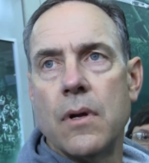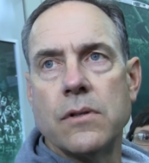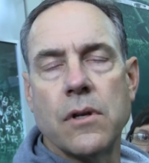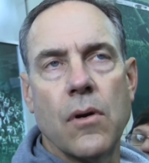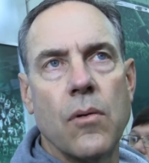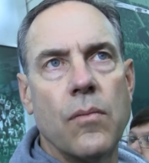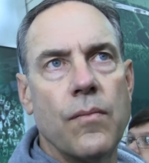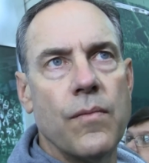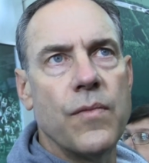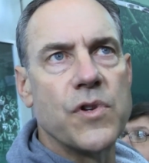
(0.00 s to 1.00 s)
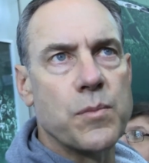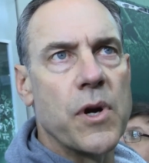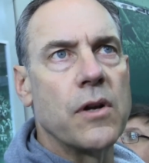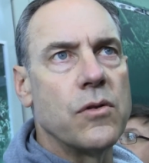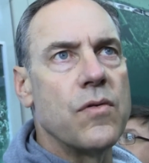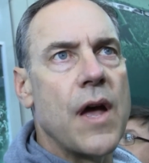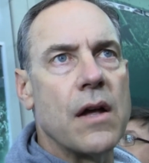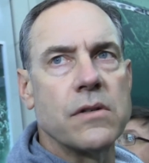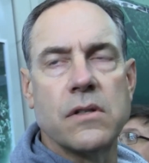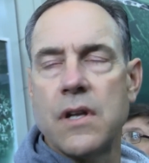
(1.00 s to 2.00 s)
So spring of
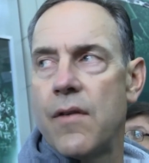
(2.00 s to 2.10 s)
2007